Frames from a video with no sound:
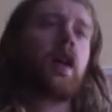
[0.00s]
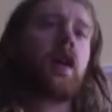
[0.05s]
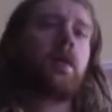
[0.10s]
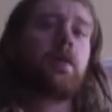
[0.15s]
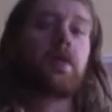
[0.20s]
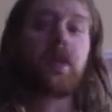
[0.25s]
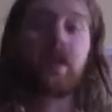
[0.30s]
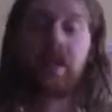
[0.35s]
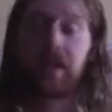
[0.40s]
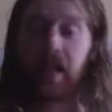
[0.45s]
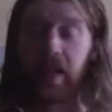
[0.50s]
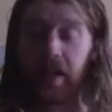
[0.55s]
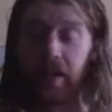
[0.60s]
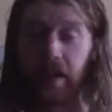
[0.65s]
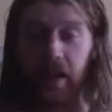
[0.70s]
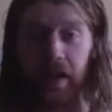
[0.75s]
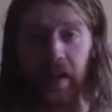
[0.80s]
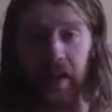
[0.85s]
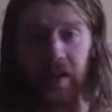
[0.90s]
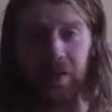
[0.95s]
The
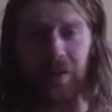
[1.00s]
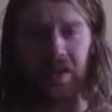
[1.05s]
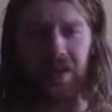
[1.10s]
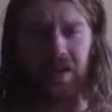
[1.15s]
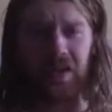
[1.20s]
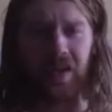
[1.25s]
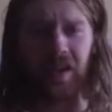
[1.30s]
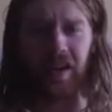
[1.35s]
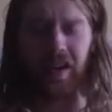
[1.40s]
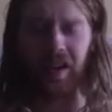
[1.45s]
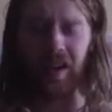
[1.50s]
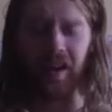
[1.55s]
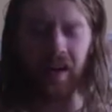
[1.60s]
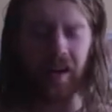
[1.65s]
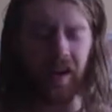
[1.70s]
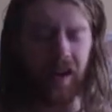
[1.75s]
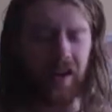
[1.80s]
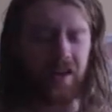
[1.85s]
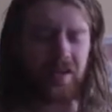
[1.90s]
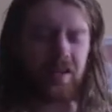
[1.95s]
Clarity, which is
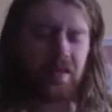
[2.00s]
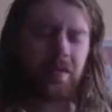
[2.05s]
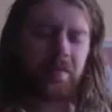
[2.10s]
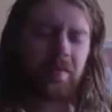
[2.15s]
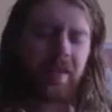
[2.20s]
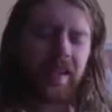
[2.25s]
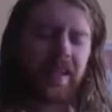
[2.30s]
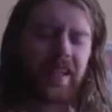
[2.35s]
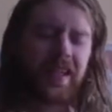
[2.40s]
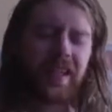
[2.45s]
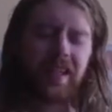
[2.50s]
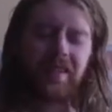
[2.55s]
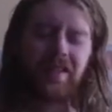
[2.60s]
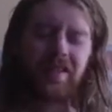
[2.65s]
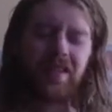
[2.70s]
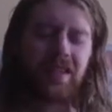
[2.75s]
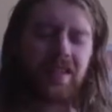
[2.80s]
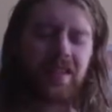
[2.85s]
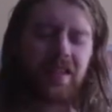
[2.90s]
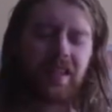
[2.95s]
awesome. Like even
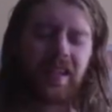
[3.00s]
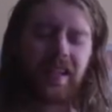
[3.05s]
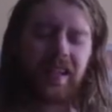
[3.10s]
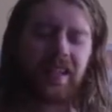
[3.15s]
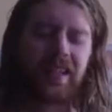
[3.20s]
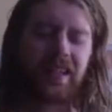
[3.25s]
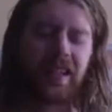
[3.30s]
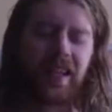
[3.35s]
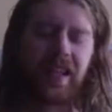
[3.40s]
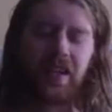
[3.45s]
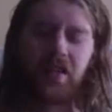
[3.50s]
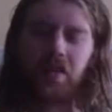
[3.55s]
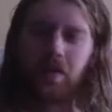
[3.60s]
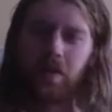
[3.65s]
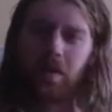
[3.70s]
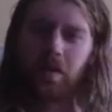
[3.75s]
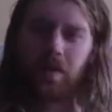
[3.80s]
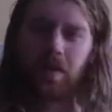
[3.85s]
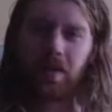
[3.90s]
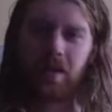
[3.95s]
just like the
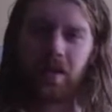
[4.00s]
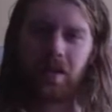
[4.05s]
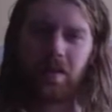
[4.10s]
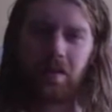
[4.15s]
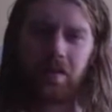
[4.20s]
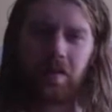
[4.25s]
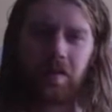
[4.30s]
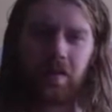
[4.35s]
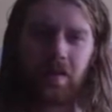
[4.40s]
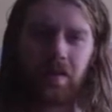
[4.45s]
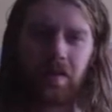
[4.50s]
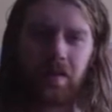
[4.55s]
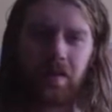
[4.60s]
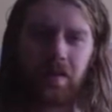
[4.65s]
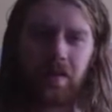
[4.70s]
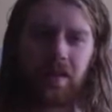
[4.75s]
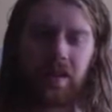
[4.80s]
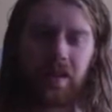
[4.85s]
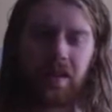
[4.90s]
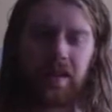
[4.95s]
intro to
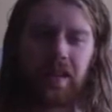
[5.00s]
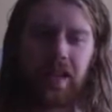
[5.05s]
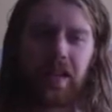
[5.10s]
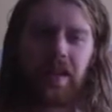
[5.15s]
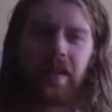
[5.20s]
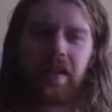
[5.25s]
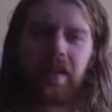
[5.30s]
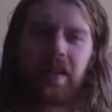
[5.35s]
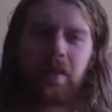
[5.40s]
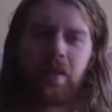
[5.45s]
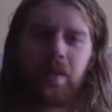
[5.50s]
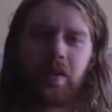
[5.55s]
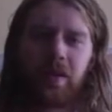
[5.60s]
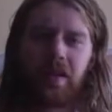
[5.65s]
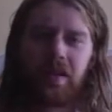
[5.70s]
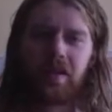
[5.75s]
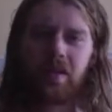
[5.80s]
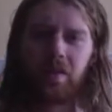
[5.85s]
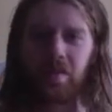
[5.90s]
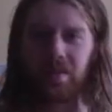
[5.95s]
The Clarity, where
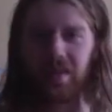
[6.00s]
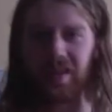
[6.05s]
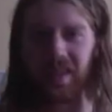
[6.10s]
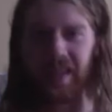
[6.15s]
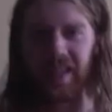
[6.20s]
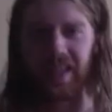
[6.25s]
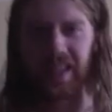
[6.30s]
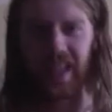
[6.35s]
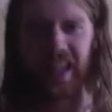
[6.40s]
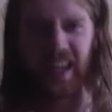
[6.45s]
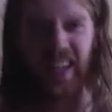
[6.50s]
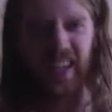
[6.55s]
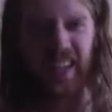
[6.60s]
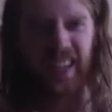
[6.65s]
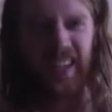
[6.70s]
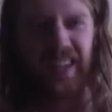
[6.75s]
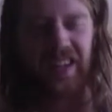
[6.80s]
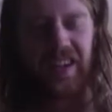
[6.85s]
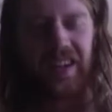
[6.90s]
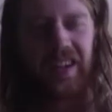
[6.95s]
it's almost like that
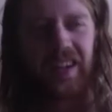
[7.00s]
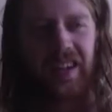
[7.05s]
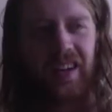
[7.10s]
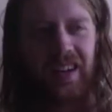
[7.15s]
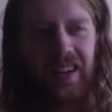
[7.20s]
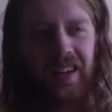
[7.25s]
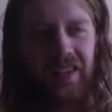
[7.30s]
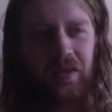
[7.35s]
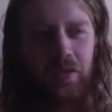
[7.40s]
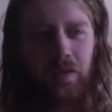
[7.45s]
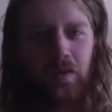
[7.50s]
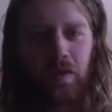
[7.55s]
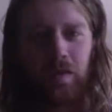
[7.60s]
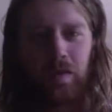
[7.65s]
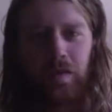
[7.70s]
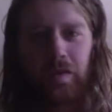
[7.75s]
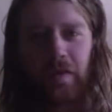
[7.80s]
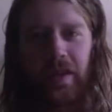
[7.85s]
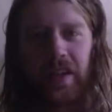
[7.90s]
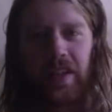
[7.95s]

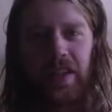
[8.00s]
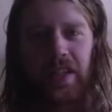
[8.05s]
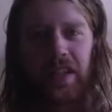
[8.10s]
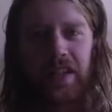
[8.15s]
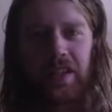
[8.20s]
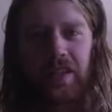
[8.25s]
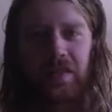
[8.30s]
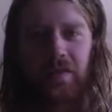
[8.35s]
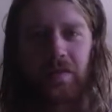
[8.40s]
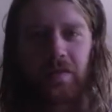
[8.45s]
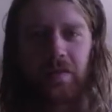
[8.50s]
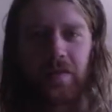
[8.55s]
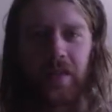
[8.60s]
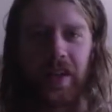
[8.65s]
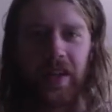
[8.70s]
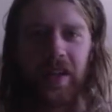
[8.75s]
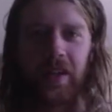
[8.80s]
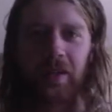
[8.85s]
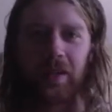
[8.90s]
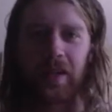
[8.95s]
vintage
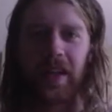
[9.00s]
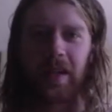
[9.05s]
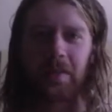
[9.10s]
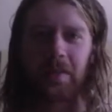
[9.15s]
video game